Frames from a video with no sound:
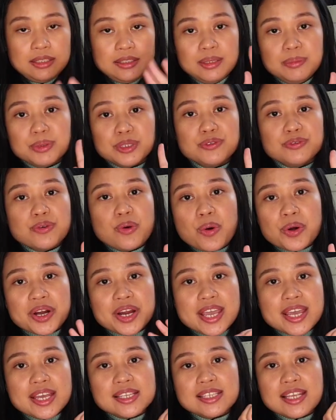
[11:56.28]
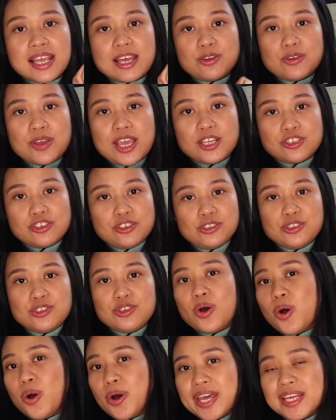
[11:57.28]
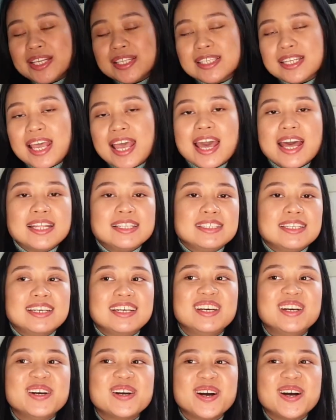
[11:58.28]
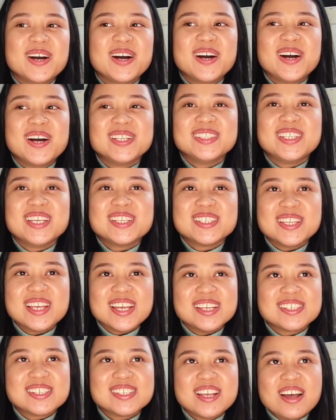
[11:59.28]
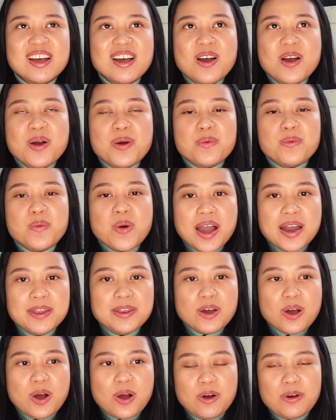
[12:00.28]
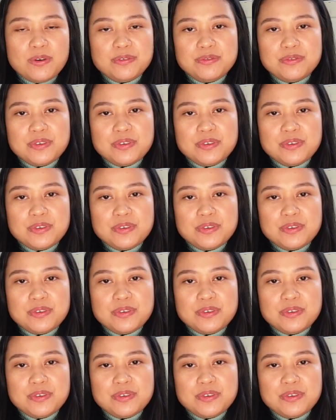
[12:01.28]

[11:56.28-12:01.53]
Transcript: Number four is educational toys, and this is one of